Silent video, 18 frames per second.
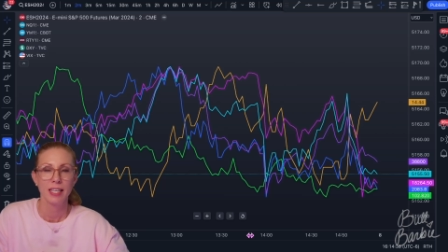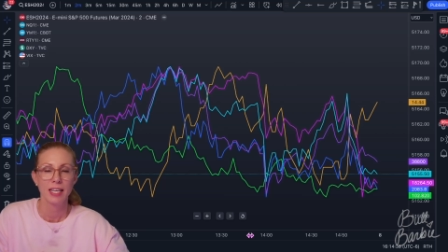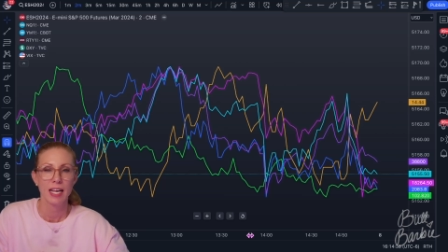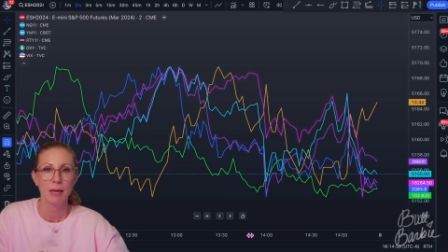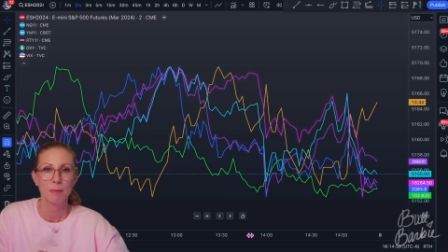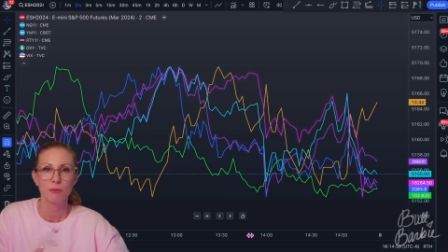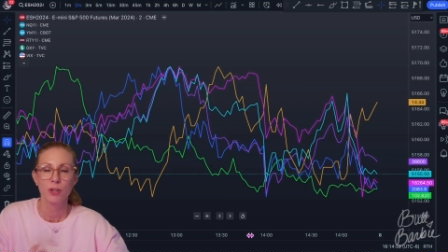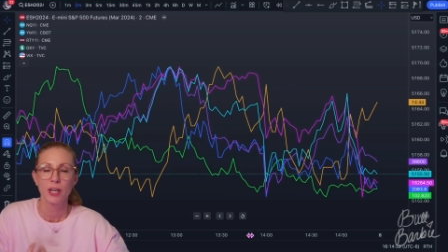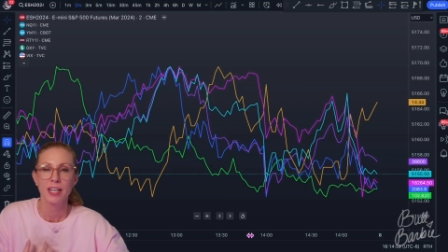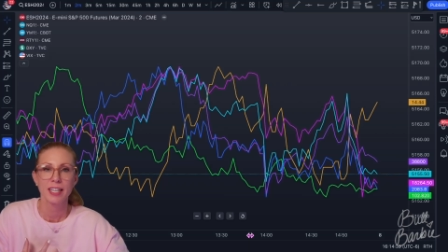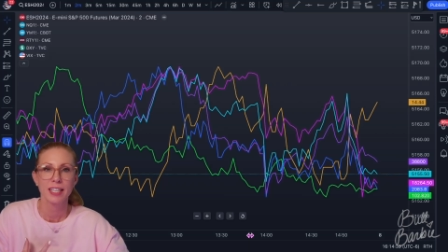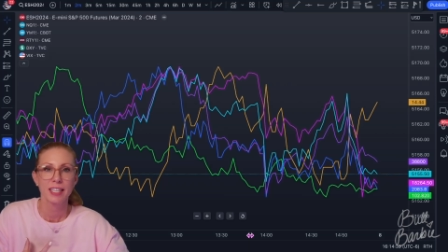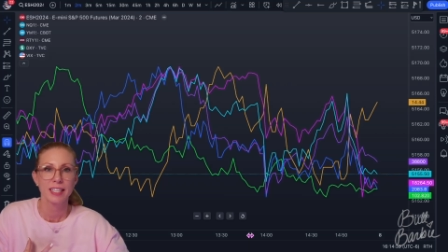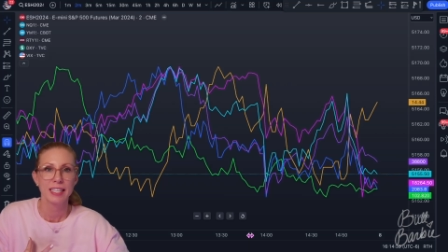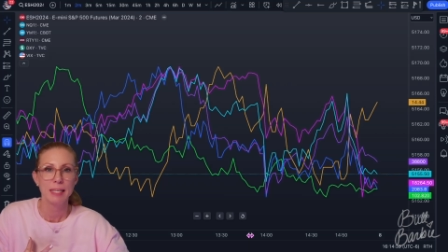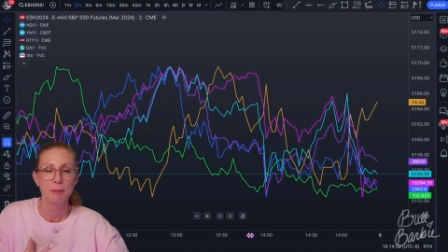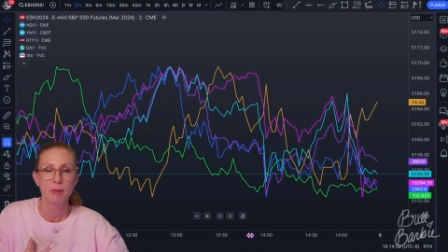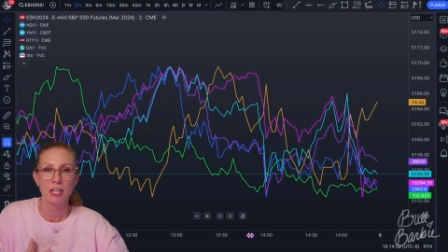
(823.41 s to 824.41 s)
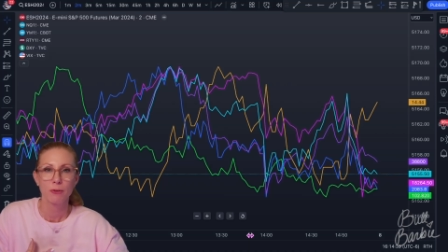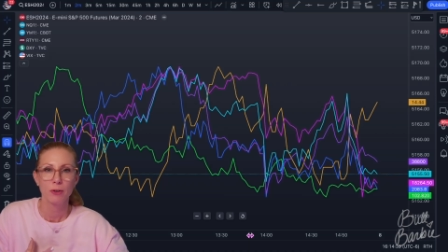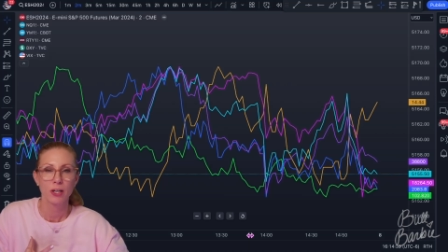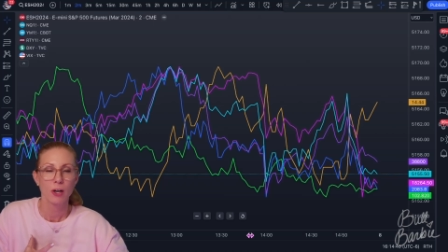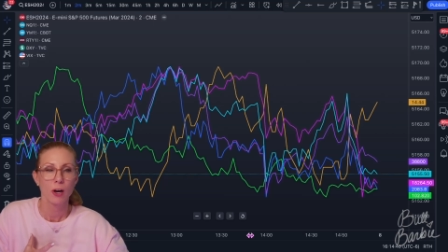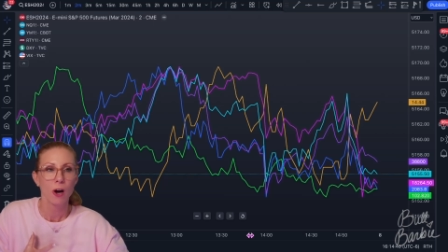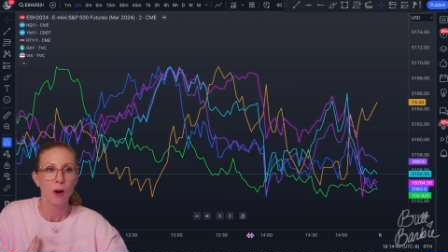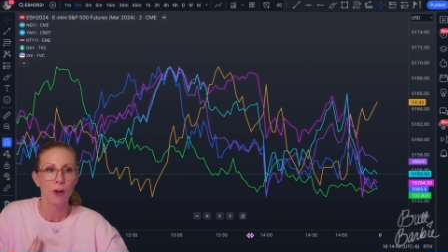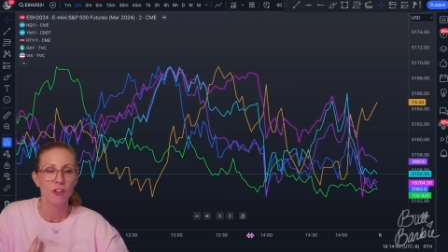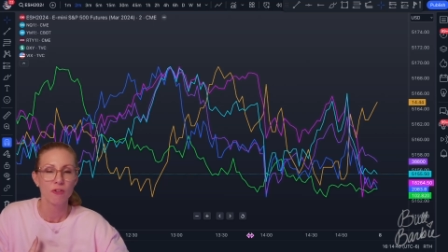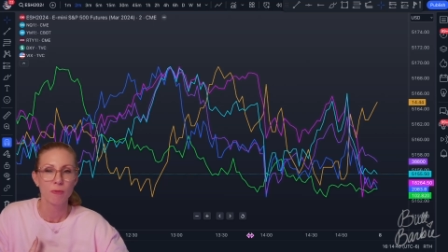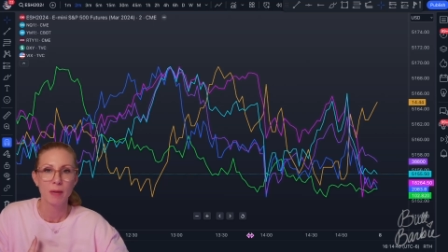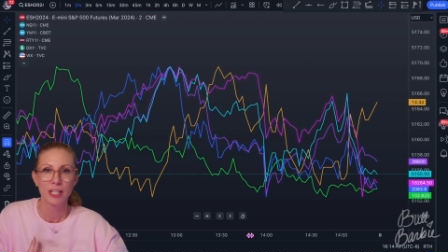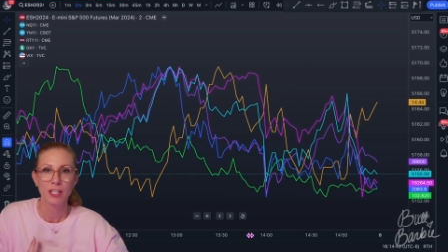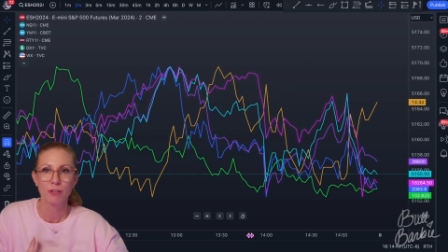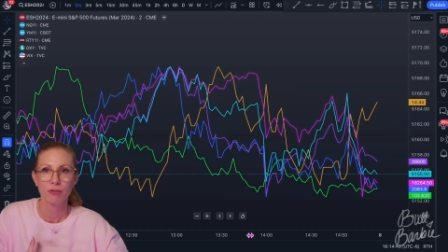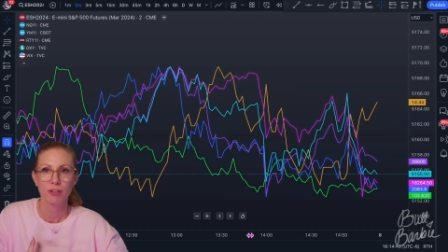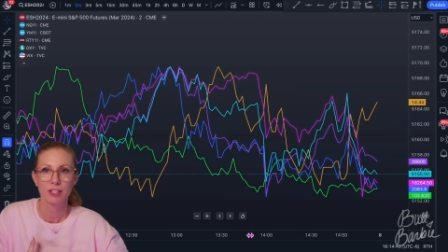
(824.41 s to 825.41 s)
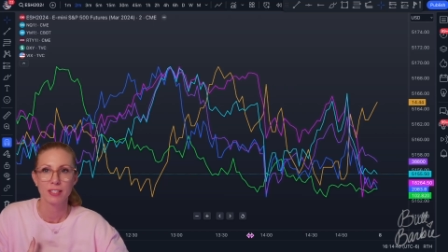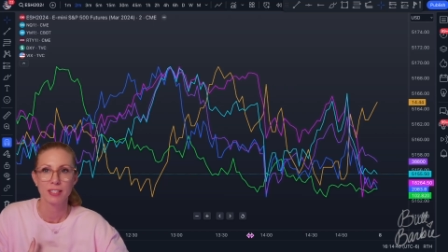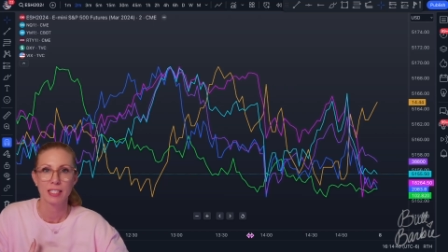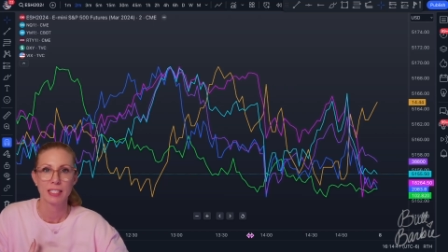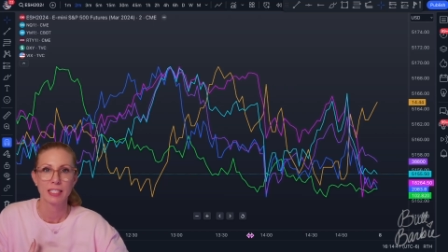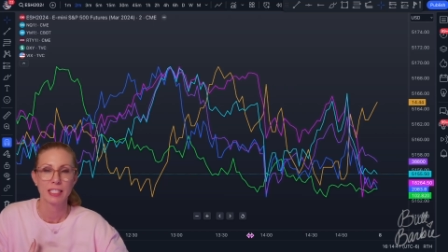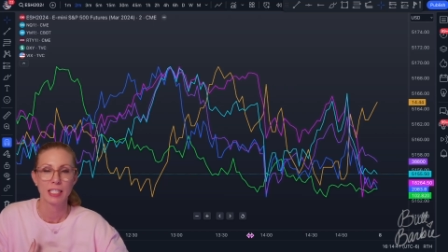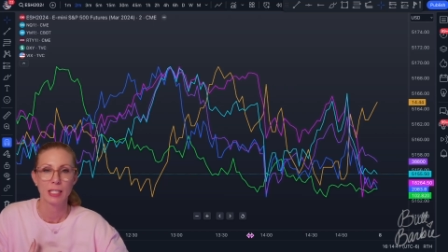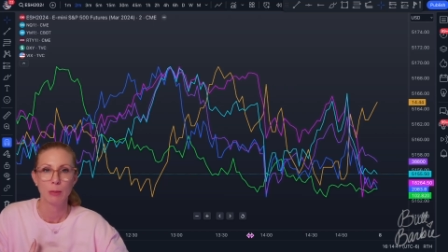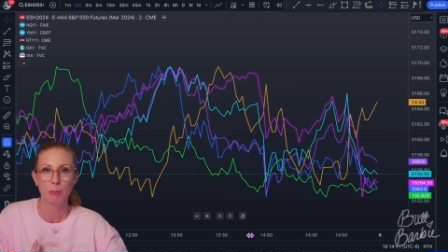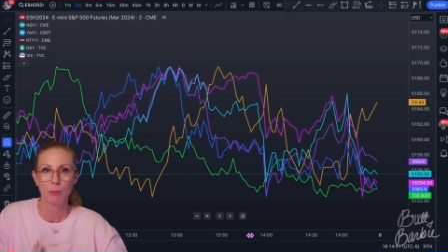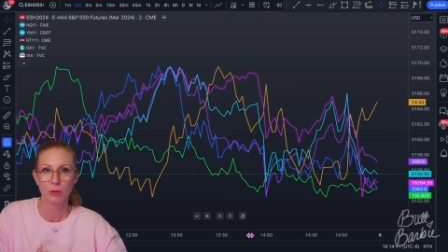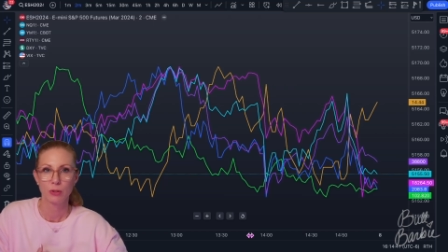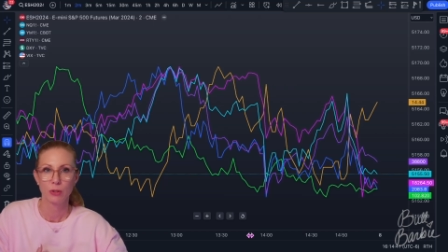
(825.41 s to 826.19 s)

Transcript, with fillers: I'm trying to keep covering all of my different systems,